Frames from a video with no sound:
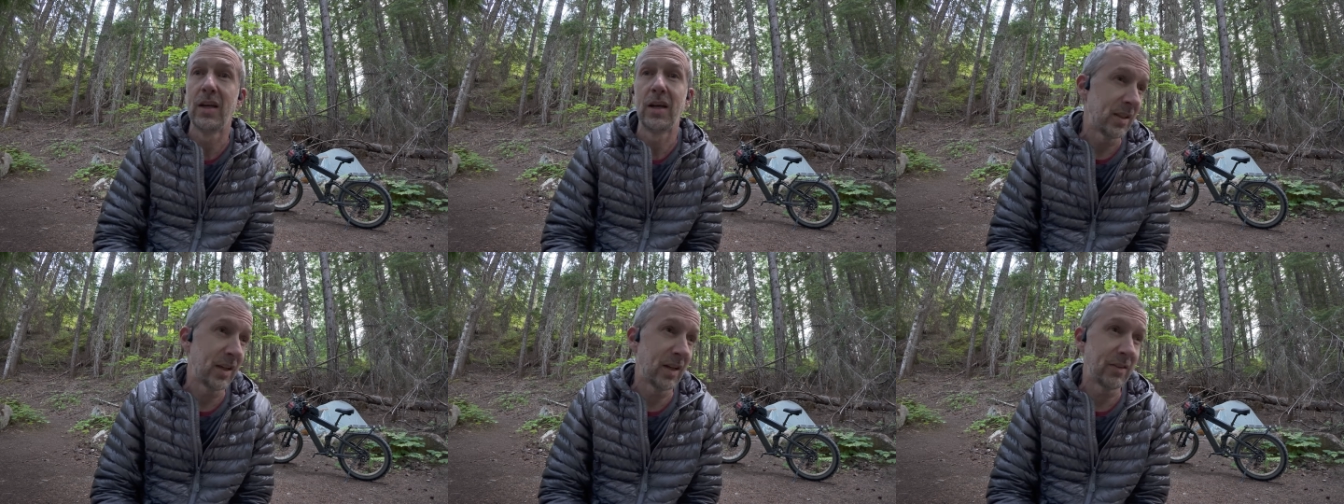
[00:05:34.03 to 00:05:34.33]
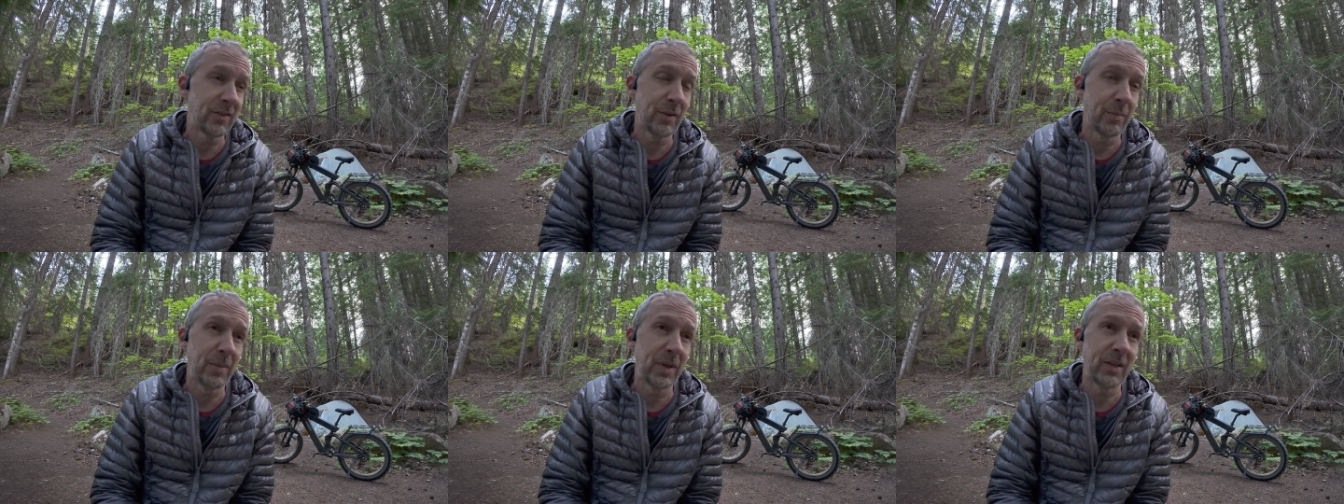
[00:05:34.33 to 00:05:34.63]

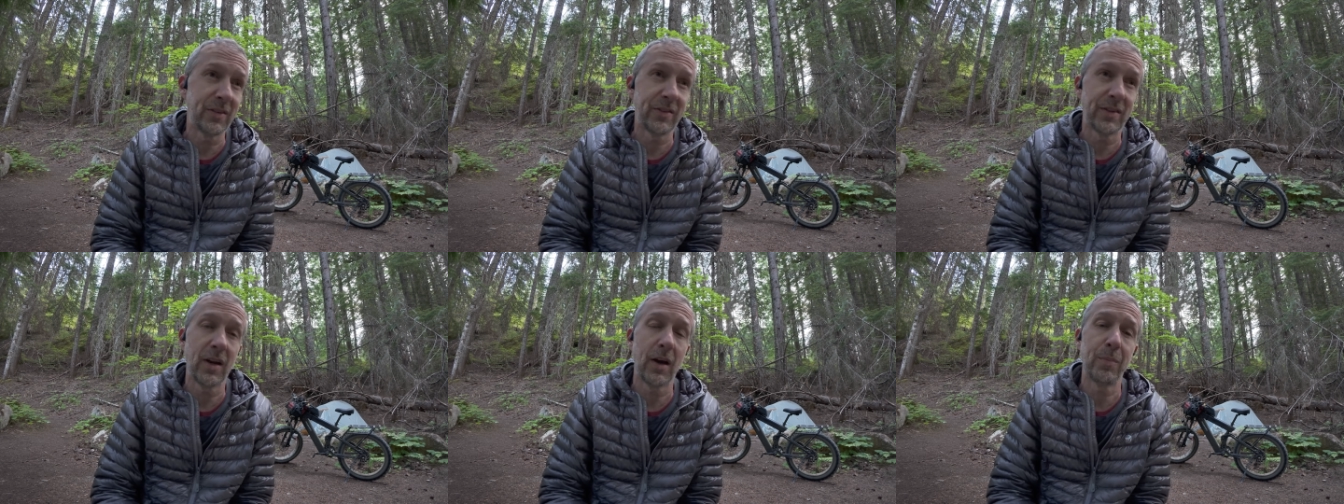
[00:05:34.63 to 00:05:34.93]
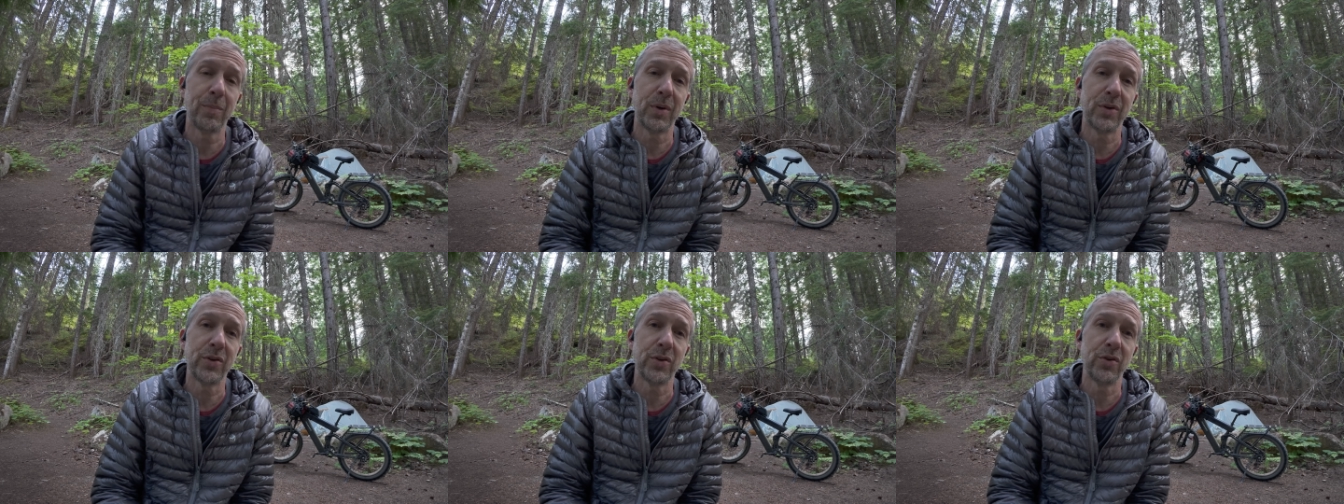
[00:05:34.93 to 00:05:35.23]
That's a missed
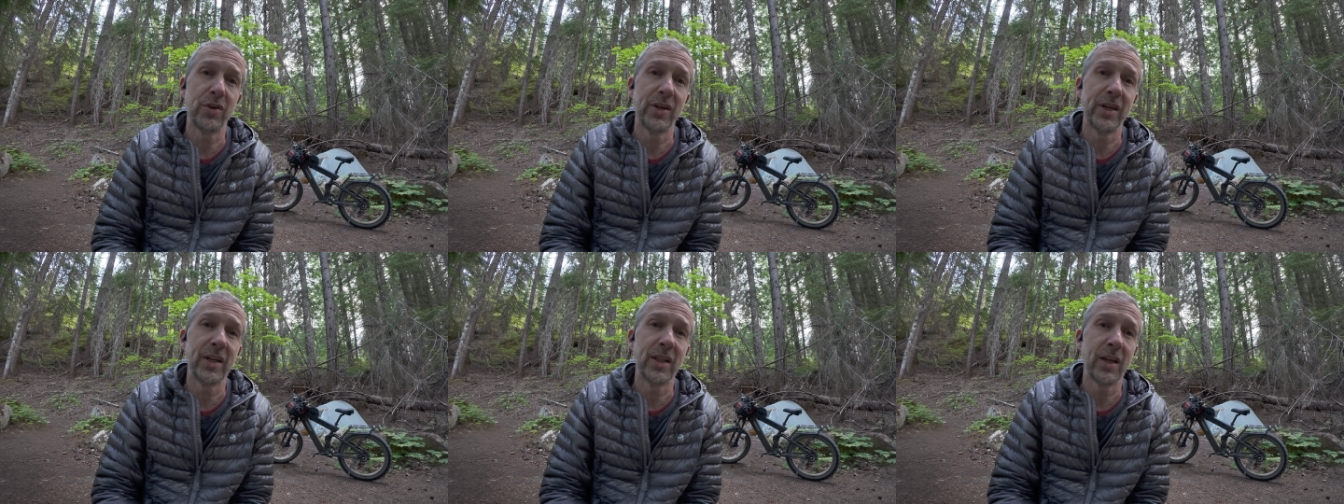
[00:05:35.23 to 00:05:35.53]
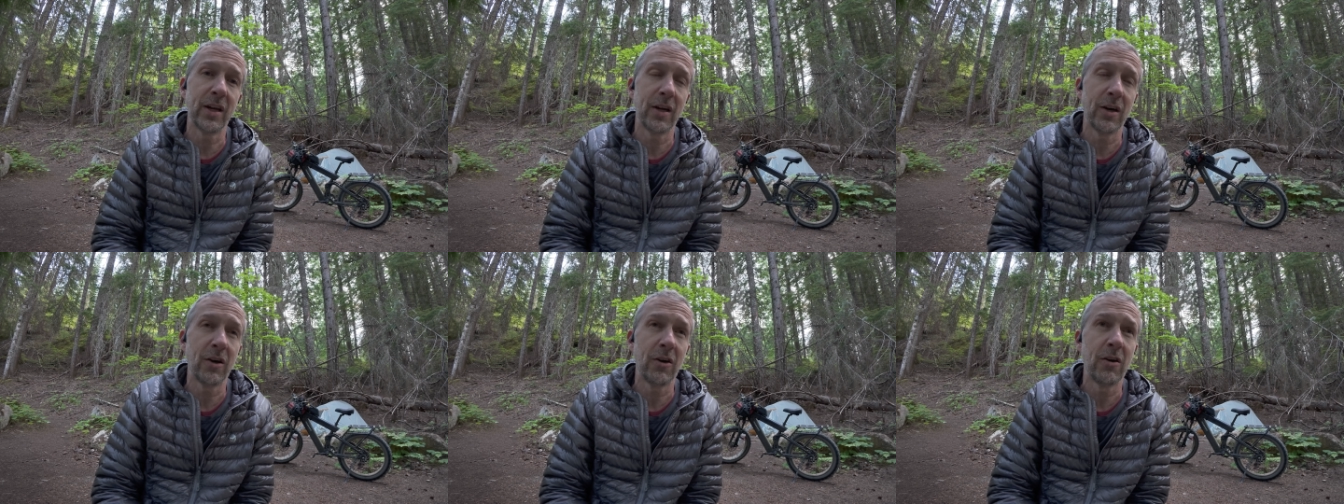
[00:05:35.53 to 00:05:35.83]
opportunity
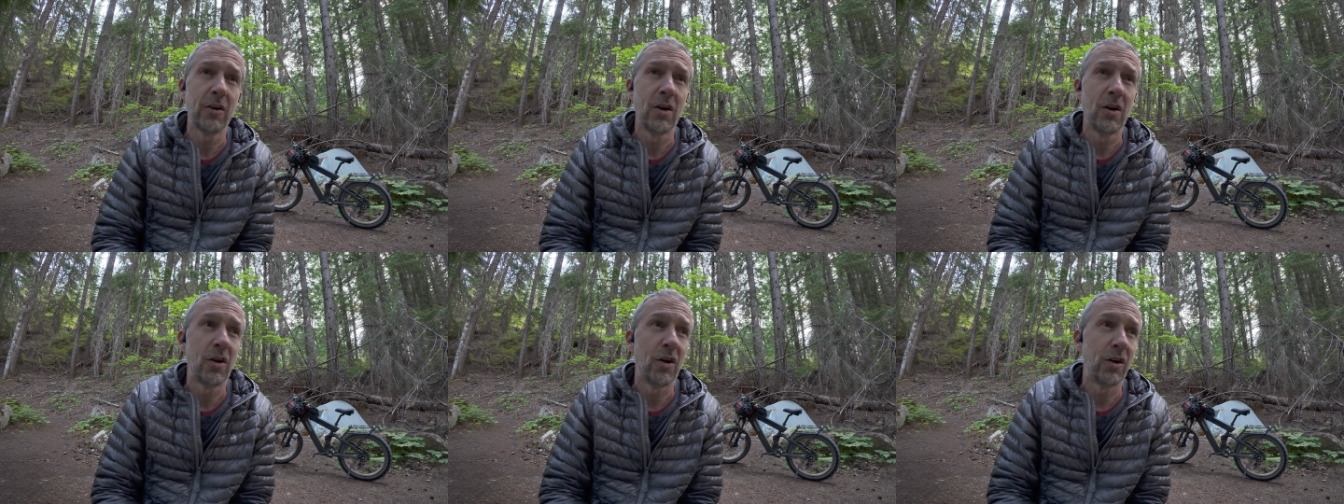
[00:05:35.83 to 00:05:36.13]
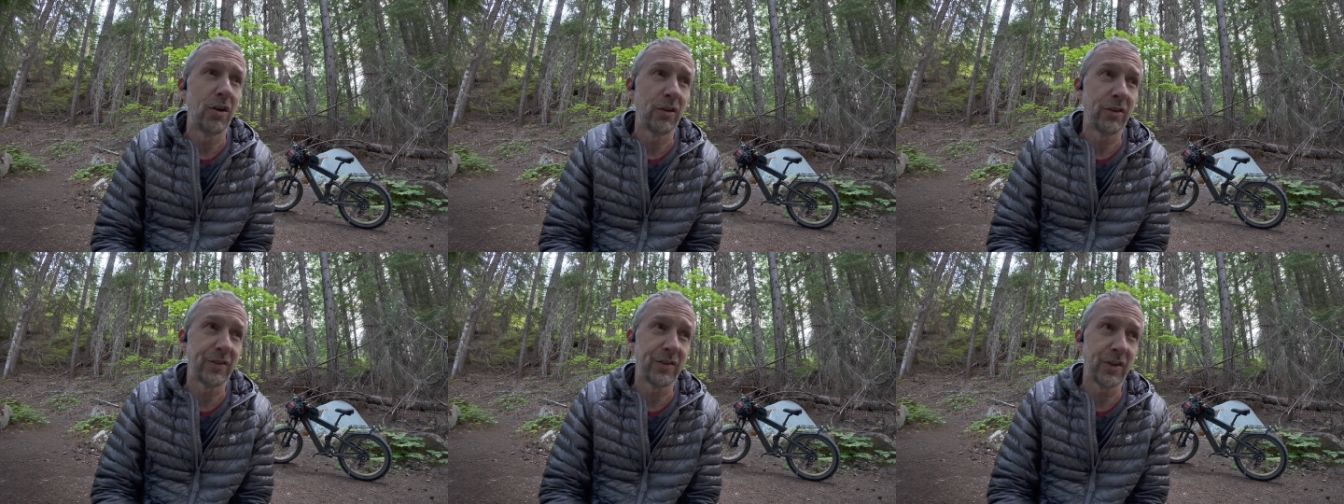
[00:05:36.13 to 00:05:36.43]
there.
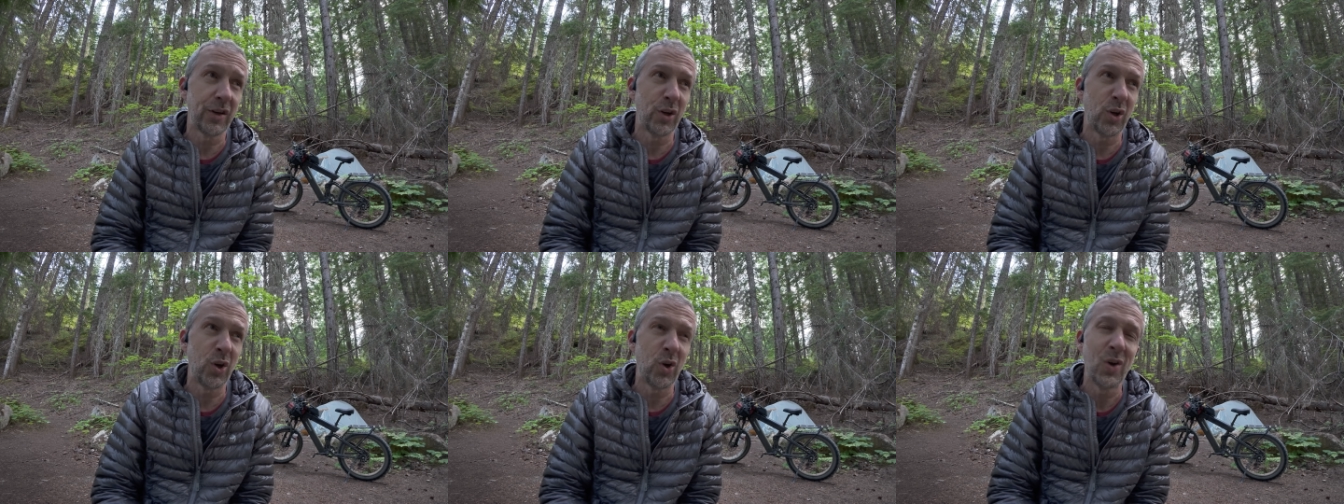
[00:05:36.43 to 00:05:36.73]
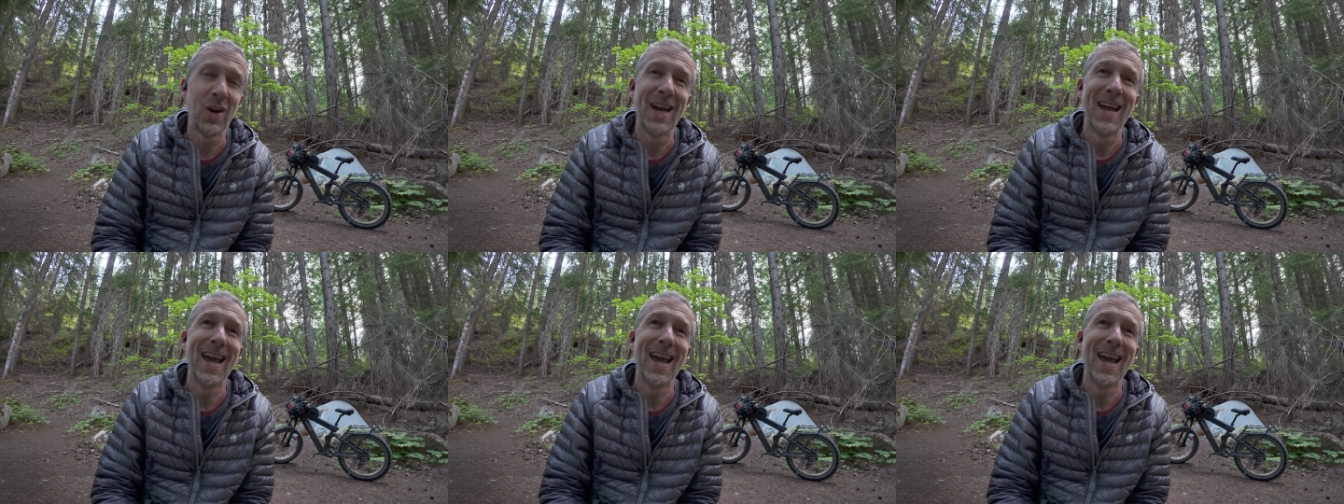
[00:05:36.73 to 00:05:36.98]
Also,